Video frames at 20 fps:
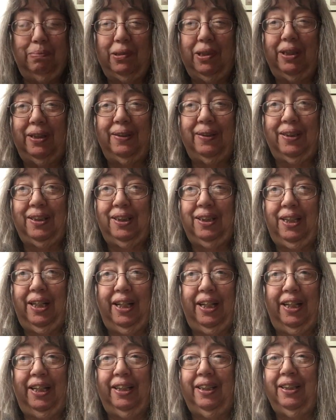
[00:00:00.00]
But
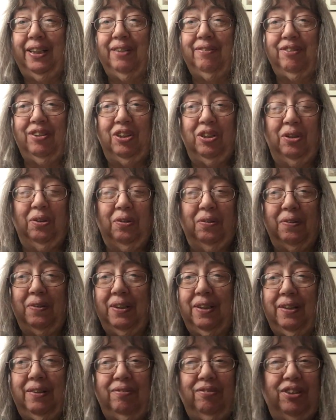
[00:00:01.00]
hey, you never know
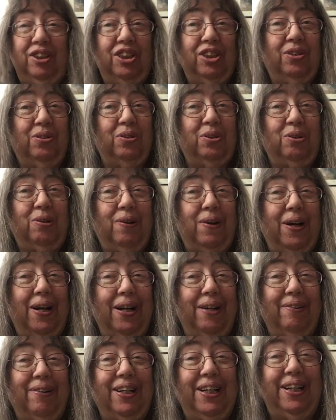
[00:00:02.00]
if you don't
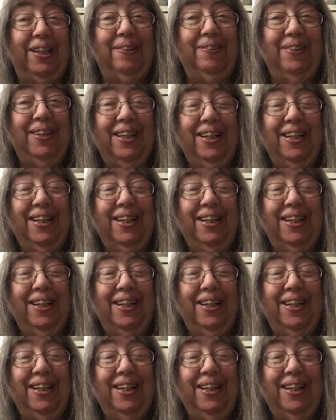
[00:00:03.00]
try, right?